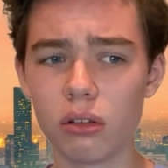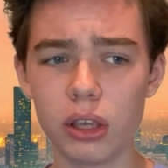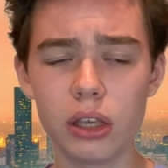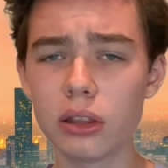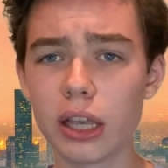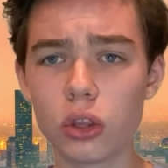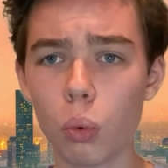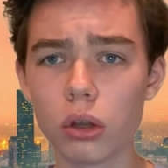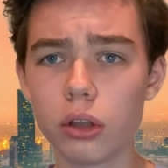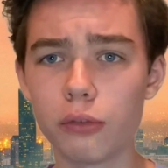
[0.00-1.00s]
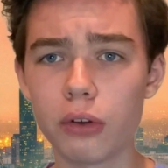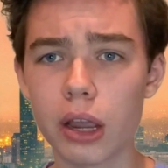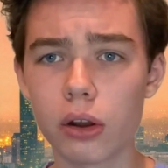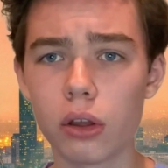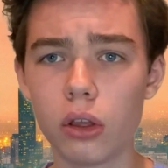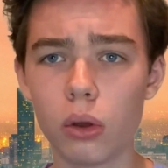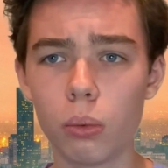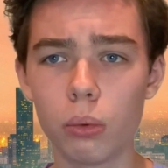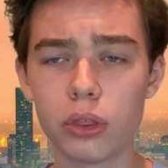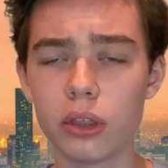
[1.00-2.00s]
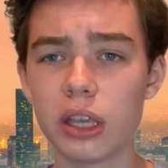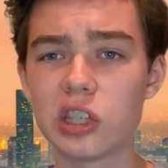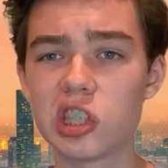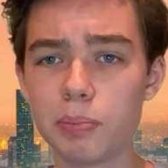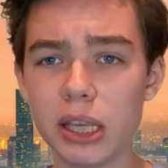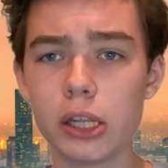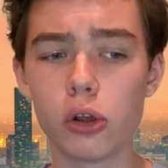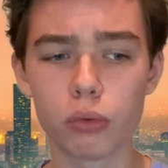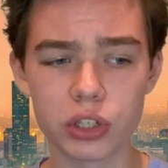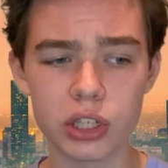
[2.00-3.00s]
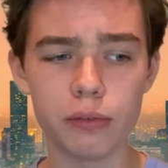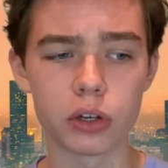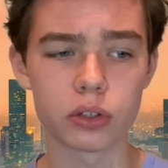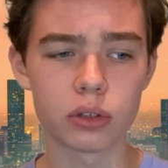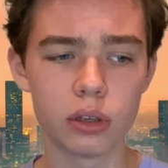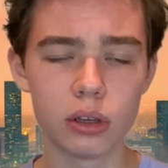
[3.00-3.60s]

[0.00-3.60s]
He could light the world on fire with his speed receivers.